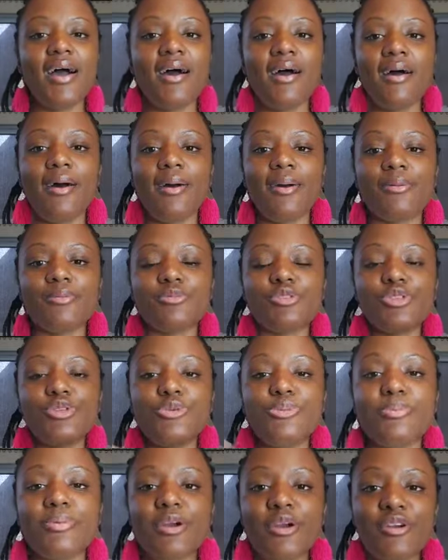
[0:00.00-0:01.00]
um,
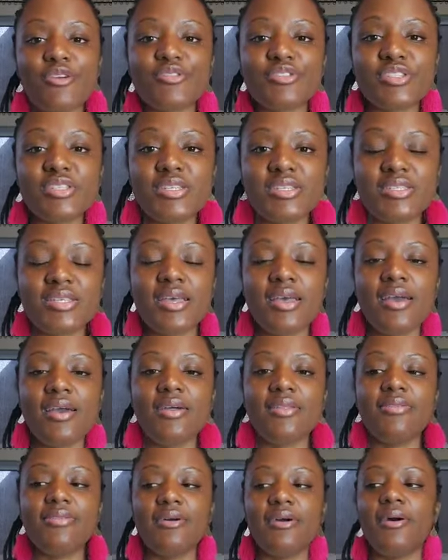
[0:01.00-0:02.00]
to purchase
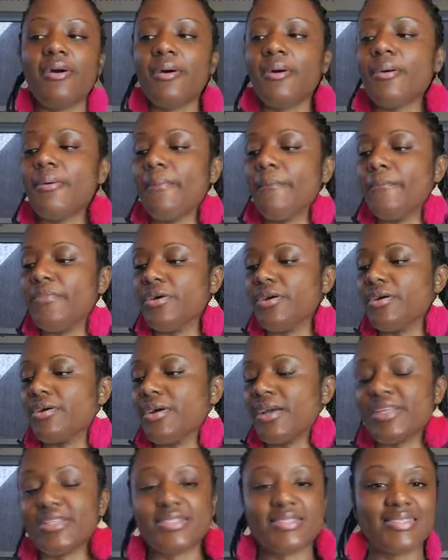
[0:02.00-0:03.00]
the
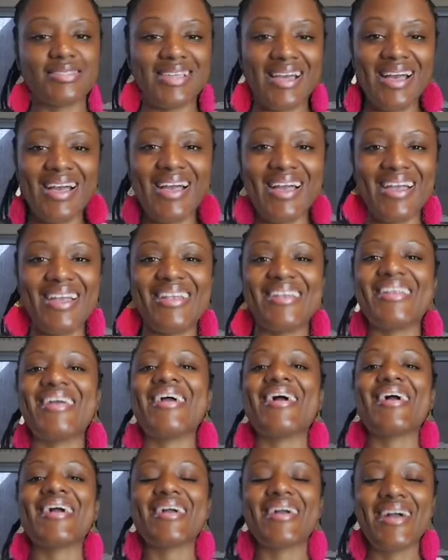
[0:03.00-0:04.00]
book, a
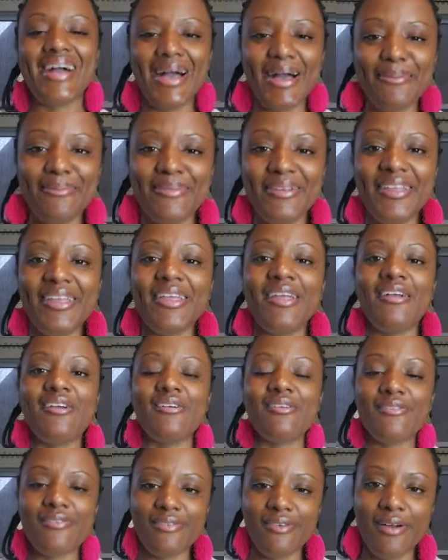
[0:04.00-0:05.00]
signed copy
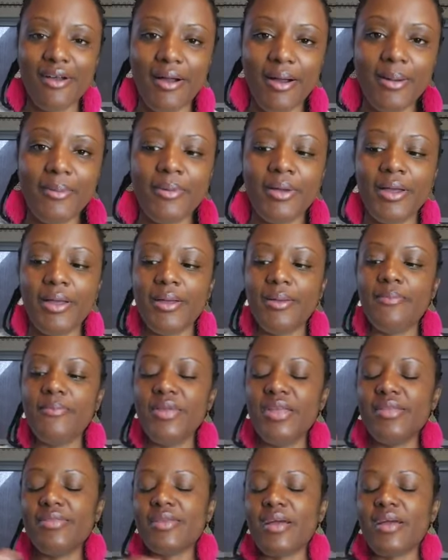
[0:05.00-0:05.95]
from me.